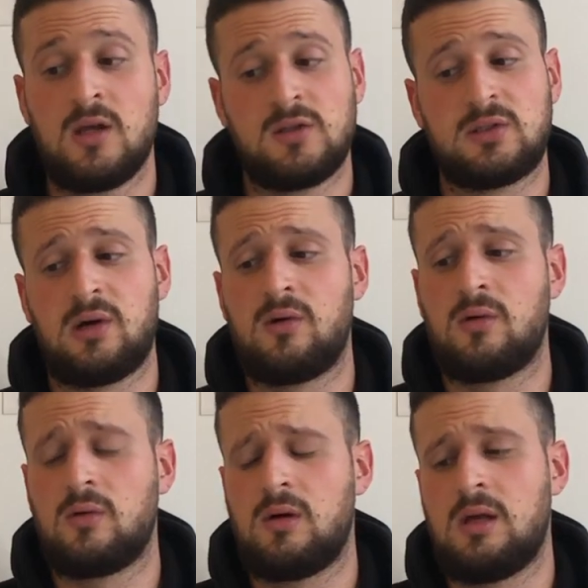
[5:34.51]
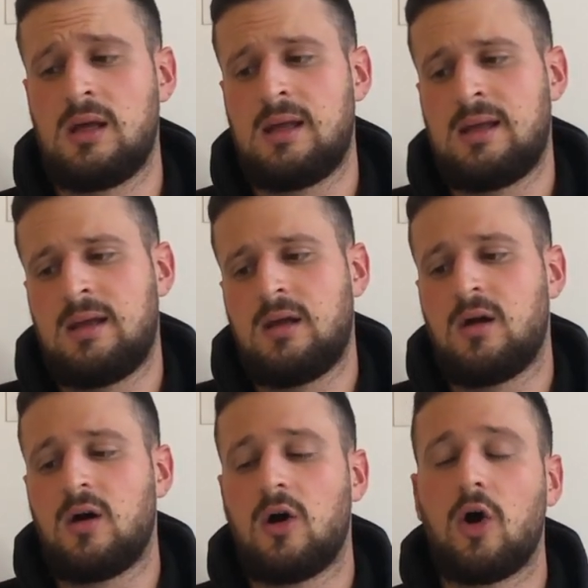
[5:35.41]
So
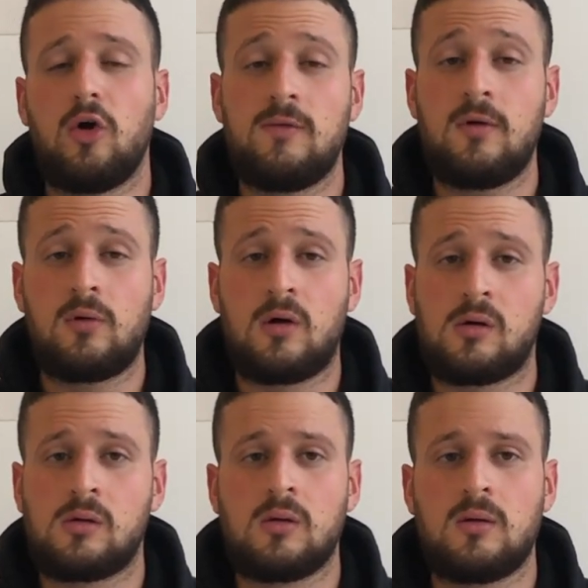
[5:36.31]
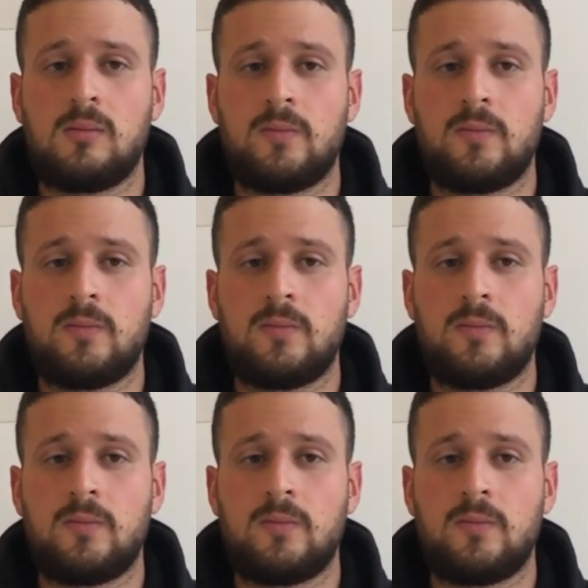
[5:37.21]
overall,